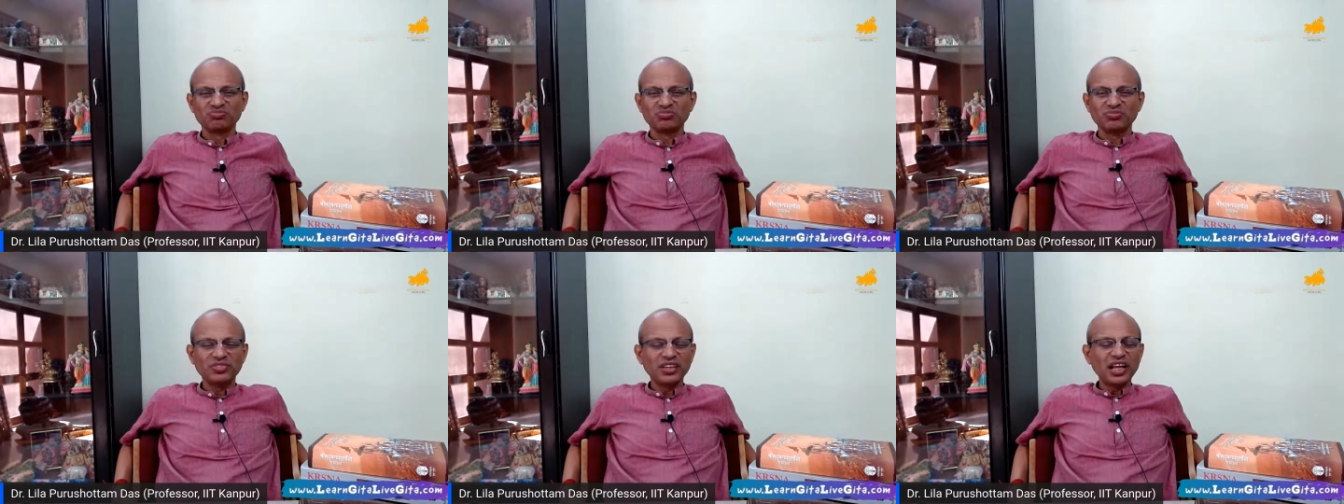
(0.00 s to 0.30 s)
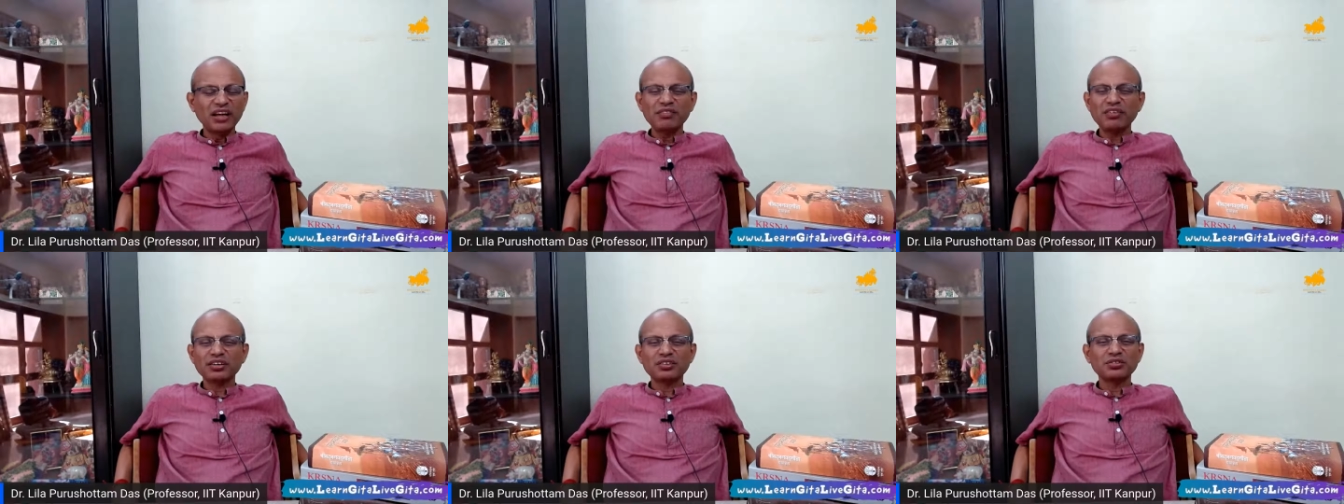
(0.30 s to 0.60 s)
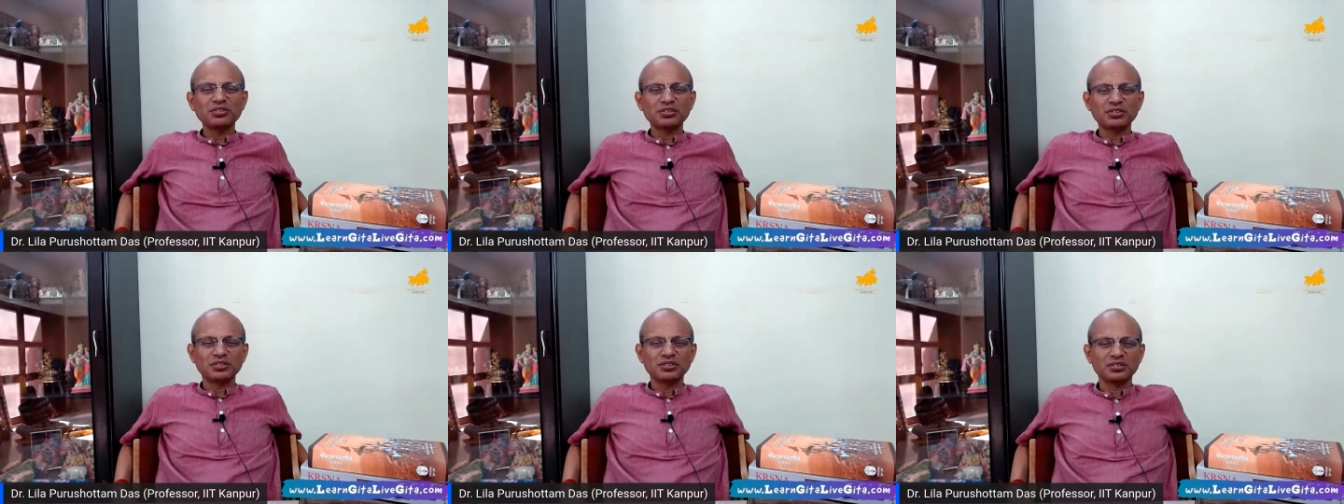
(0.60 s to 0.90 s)
never
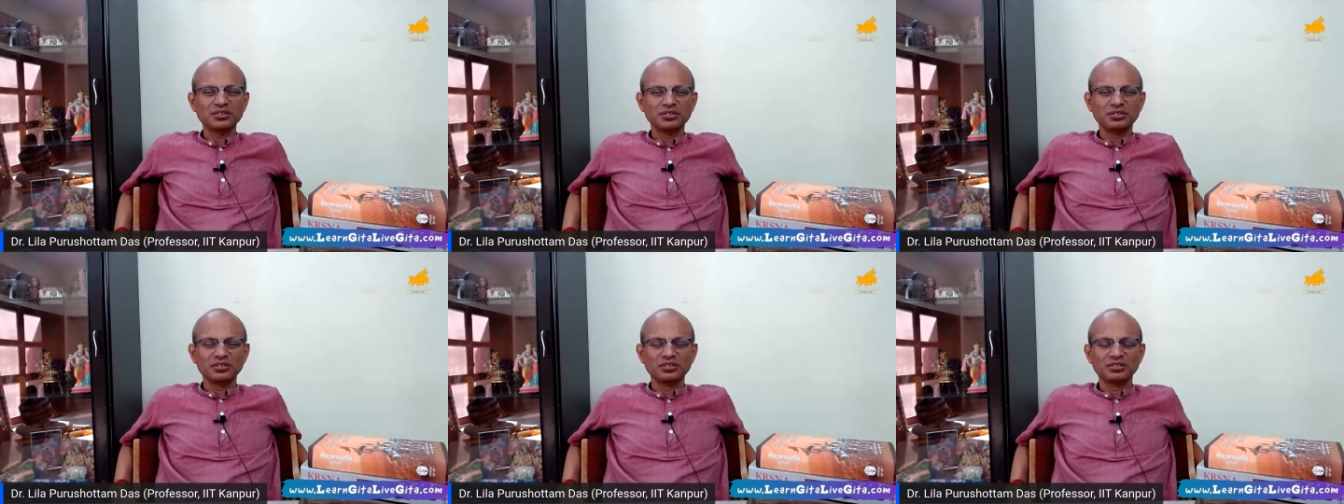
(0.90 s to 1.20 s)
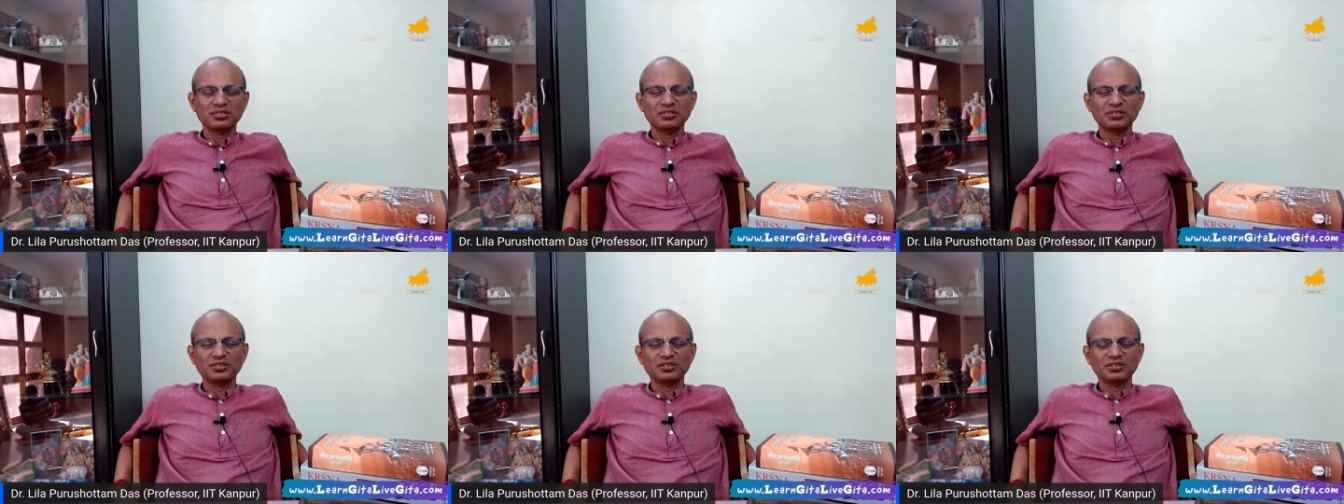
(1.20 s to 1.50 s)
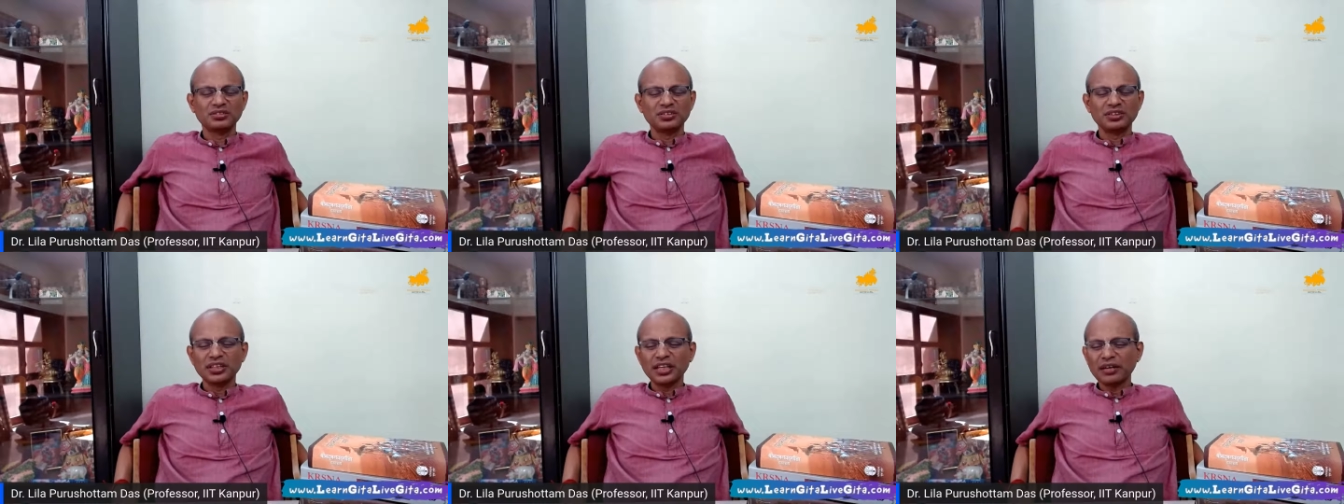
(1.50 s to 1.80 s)
good,
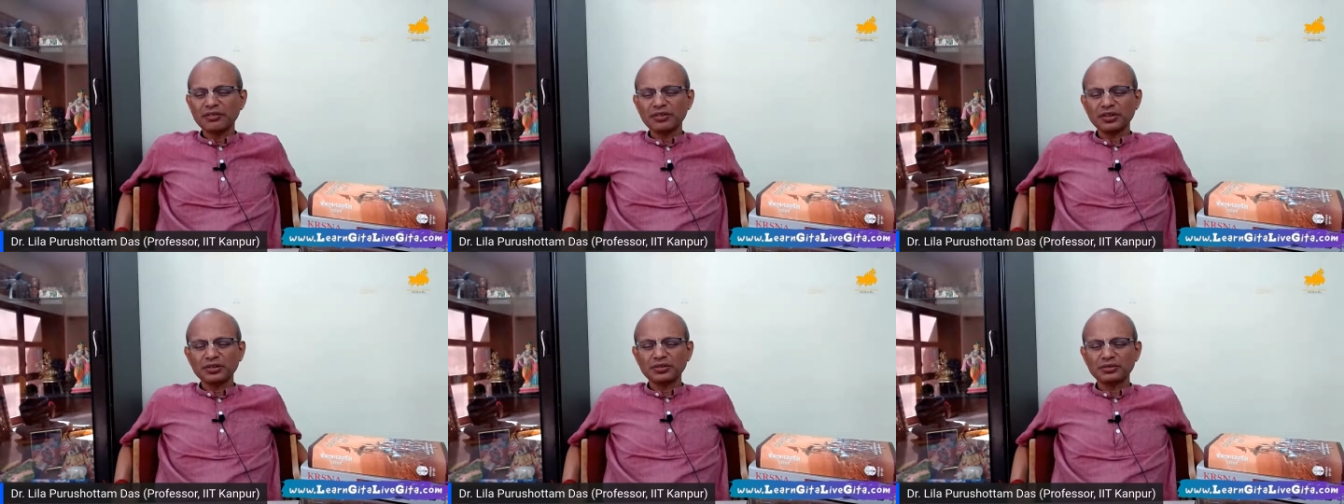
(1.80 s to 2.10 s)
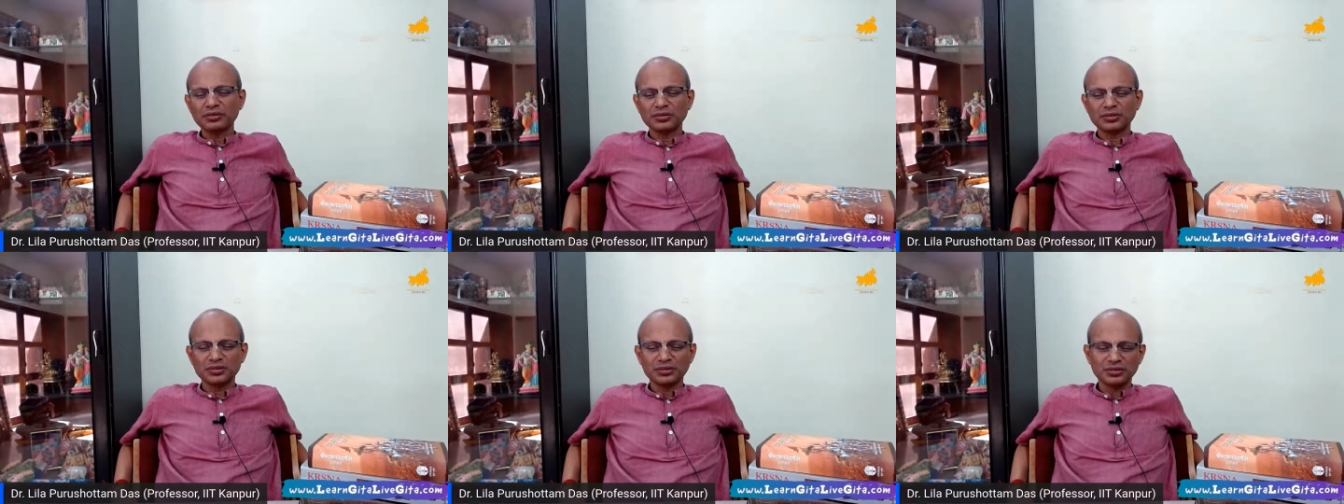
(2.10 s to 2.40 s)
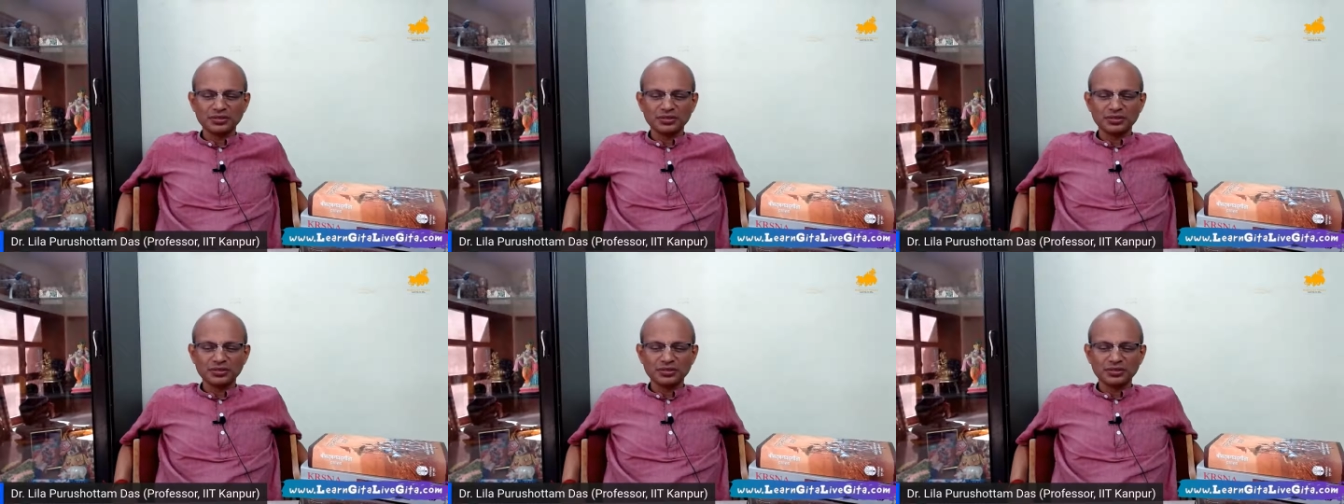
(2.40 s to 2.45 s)
never good.